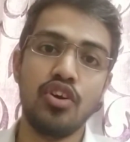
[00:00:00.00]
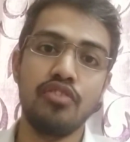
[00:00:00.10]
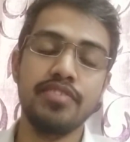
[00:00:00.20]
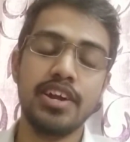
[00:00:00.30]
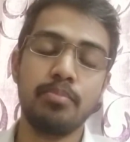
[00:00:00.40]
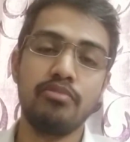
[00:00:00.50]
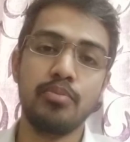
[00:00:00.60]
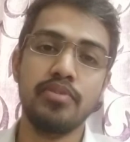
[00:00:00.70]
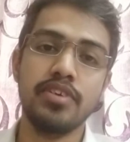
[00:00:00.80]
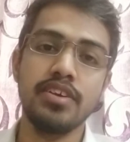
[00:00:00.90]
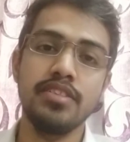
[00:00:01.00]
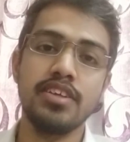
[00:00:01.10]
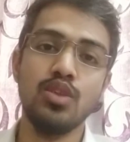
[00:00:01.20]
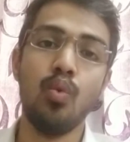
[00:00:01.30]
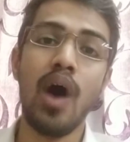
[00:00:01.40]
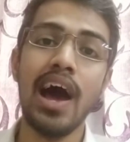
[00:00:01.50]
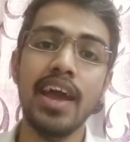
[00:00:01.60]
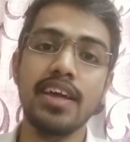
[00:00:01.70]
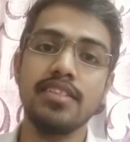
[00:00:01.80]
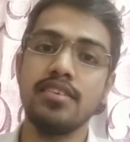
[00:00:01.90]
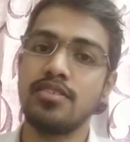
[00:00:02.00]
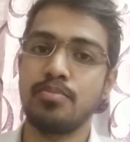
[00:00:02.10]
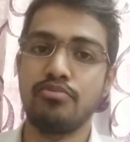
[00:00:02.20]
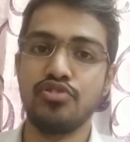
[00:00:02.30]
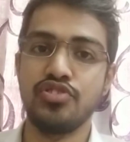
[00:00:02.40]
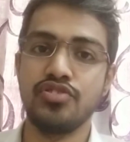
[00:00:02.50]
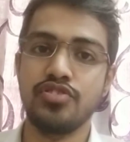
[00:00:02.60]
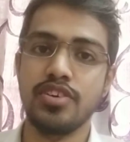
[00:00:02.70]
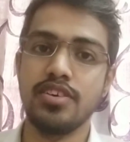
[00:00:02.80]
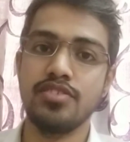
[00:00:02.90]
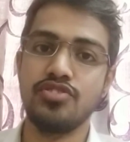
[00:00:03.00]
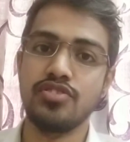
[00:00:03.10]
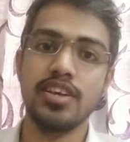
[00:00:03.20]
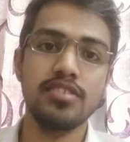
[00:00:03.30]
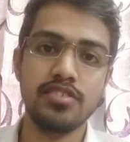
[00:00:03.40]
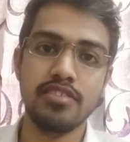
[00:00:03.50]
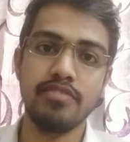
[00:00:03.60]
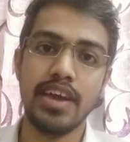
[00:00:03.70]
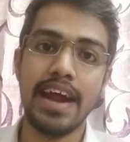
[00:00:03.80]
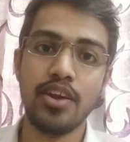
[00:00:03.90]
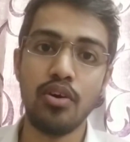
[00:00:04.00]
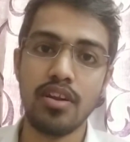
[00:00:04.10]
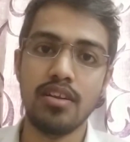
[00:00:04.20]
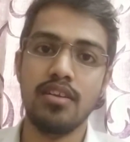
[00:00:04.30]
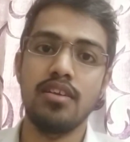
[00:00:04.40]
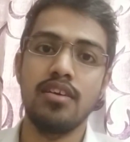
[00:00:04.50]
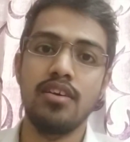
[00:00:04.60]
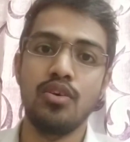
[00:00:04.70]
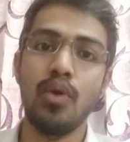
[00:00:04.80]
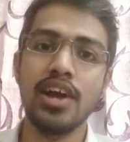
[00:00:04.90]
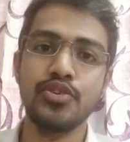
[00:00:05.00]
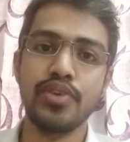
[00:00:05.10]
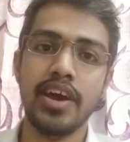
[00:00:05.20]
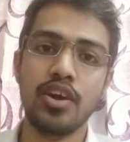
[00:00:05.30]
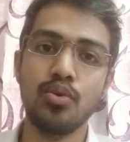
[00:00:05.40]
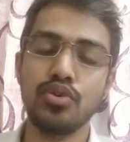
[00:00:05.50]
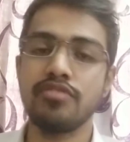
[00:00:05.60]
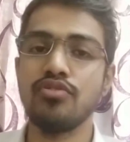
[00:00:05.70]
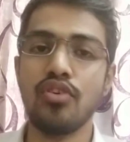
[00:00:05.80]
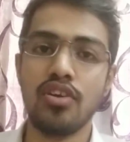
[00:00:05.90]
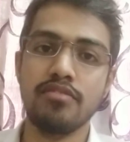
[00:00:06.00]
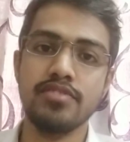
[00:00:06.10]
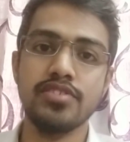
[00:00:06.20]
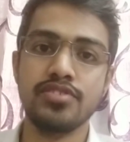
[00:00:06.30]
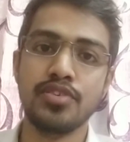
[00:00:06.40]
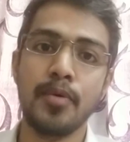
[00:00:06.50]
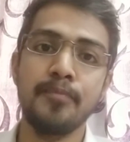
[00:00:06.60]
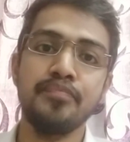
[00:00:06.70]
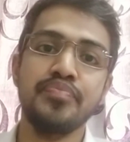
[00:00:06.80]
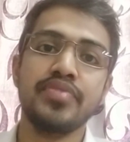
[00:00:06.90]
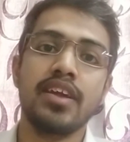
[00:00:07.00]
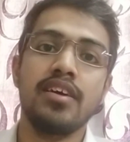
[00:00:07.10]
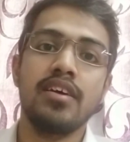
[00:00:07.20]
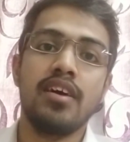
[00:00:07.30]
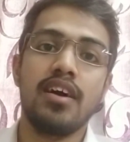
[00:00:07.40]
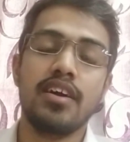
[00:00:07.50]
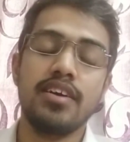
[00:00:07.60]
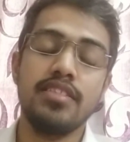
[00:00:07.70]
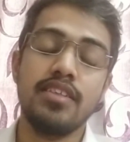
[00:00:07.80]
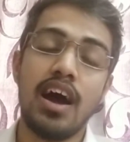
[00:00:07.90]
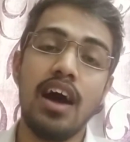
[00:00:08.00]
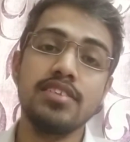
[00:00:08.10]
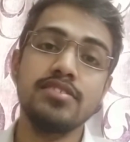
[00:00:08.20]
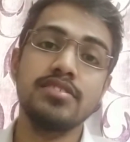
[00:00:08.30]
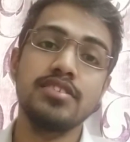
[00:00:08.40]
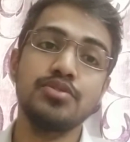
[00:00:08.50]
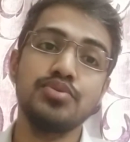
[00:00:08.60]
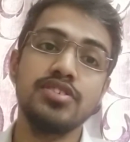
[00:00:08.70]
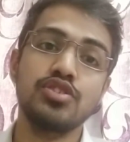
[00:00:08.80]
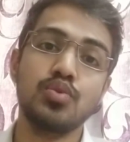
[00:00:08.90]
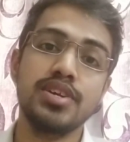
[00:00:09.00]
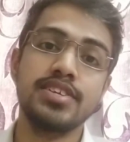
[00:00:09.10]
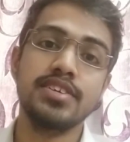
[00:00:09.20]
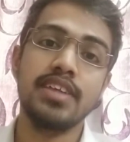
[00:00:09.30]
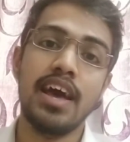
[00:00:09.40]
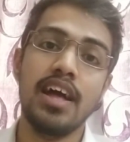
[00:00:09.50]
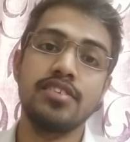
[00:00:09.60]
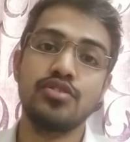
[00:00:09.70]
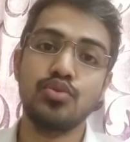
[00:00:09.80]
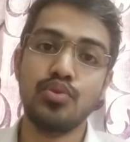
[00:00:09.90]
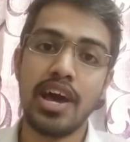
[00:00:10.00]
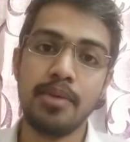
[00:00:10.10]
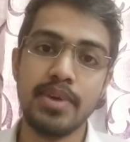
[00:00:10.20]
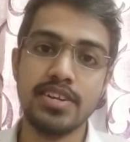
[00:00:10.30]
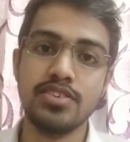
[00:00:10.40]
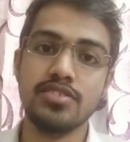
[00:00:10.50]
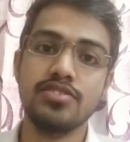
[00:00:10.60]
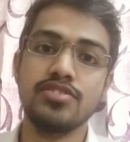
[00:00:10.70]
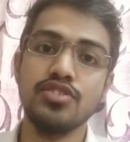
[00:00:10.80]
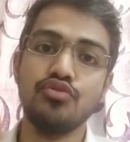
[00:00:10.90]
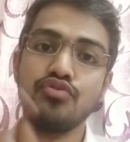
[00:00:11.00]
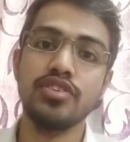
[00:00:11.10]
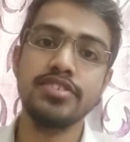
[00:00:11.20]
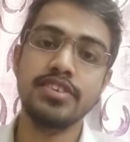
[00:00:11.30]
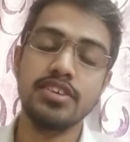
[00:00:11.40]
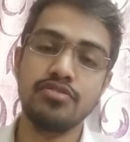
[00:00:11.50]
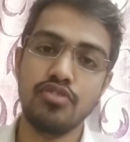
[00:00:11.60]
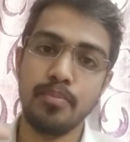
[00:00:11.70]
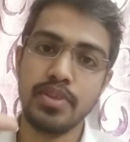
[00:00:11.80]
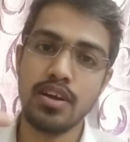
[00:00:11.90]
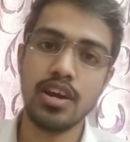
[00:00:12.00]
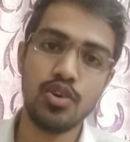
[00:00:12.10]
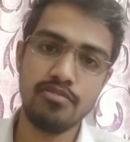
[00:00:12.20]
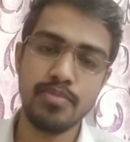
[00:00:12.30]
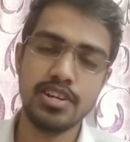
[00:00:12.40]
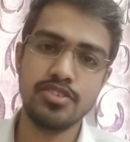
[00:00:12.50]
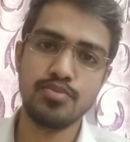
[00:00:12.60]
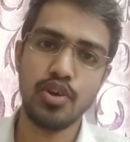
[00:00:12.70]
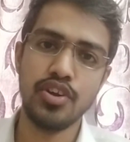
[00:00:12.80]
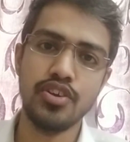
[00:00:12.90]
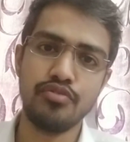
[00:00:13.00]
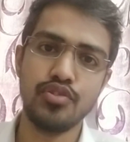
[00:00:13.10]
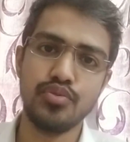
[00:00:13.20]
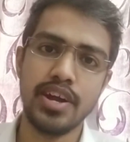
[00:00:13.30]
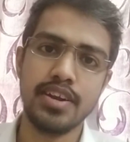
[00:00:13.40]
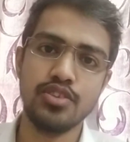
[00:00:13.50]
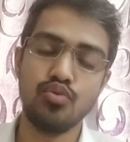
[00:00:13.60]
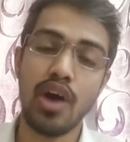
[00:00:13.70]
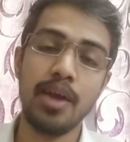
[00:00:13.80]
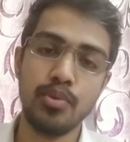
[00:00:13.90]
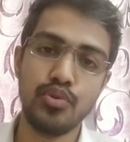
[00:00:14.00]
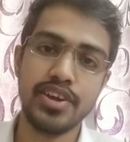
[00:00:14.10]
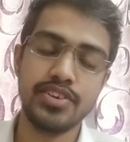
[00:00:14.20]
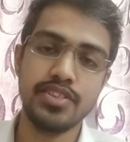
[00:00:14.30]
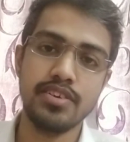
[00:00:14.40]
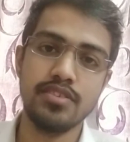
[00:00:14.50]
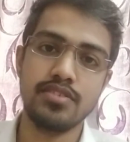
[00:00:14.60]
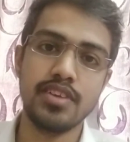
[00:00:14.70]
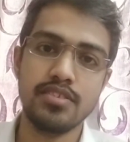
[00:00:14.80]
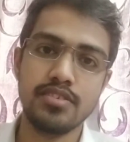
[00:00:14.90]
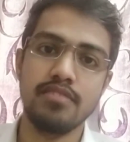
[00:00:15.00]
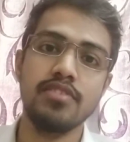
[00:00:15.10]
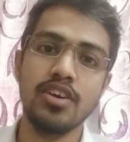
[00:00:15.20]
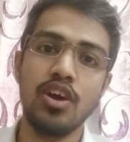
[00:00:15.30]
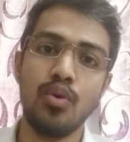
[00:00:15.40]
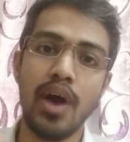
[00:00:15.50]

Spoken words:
of that property, then why this process is necessary at all? Why should I go through all of this? Again, the answer to this question has two dimensions. The first is from the government's point of view, that is why mutation is necessary.